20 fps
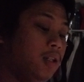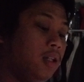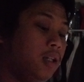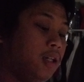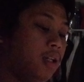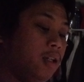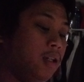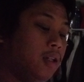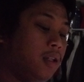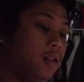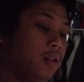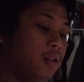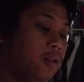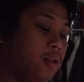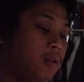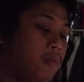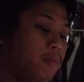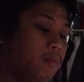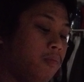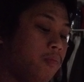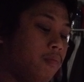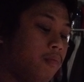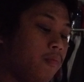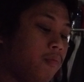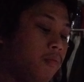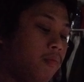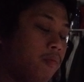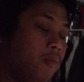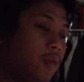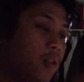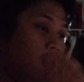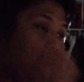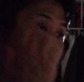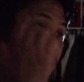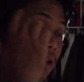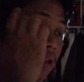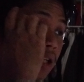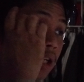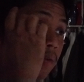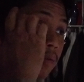and
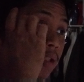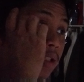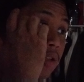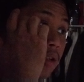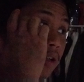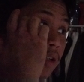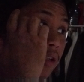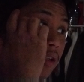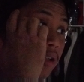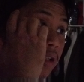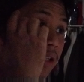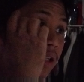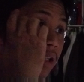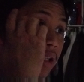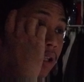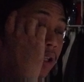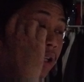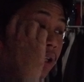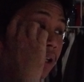I'm starting to get like